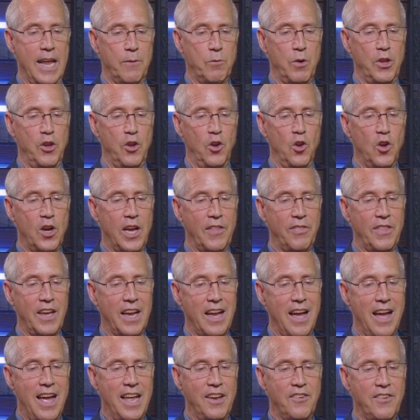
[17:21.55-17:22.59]
And when you look at the
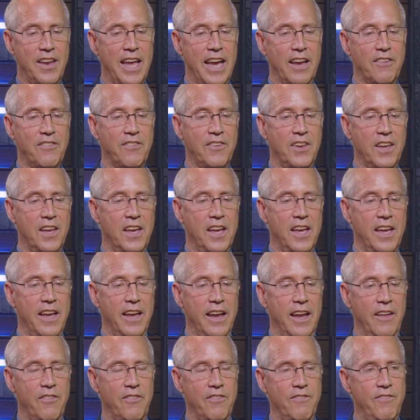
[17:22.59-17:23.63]
context,
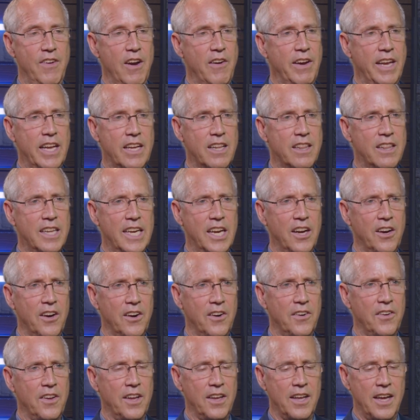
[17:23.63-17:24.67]
it's very
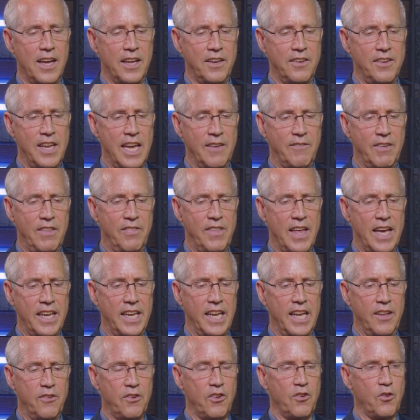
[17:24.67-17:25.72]
clear, uh, David,
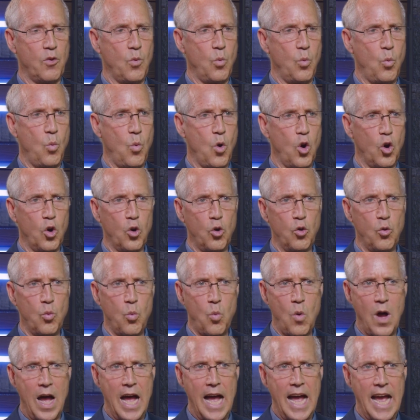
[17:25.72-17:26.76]
that it's a
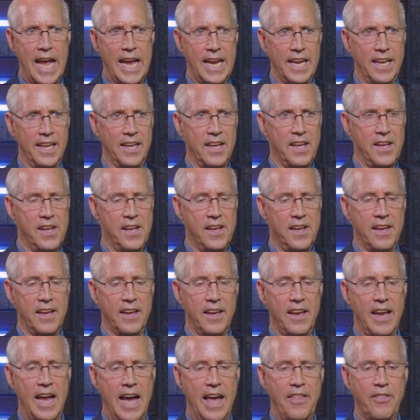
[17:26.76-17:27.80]
worldwide
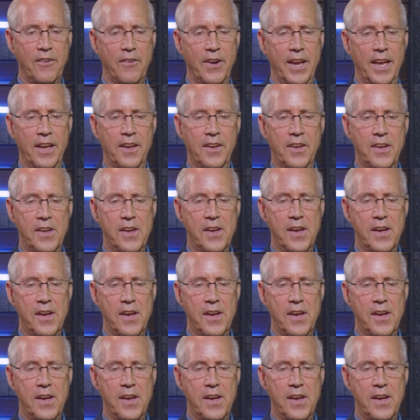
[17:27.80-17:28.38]
gathering.